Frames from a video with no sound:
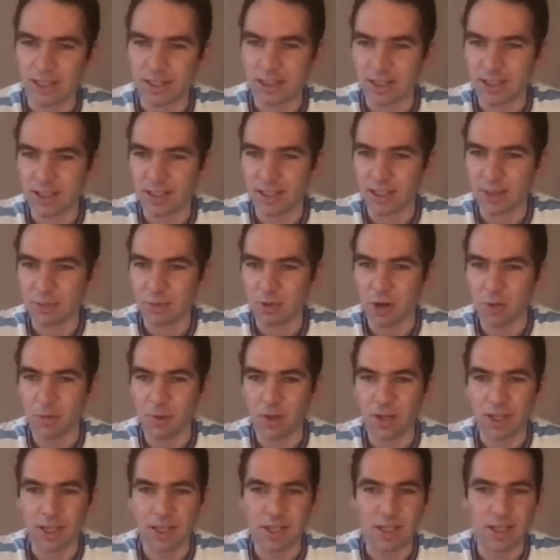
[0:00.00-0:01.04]
to the Premier
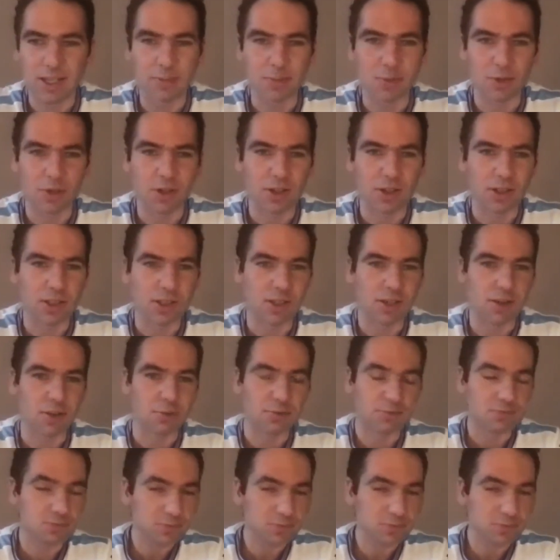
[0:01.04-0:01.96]
League, but you know,